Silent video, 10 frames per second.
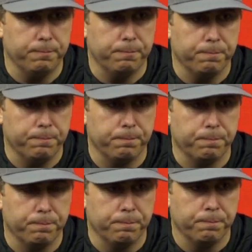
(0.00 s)

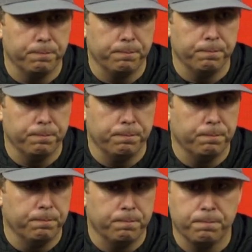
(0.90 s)

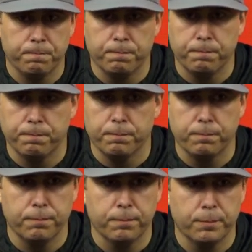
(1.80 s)

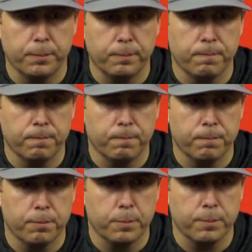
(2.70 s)

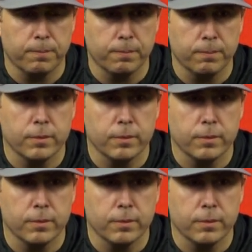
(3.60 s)
(no one is talking)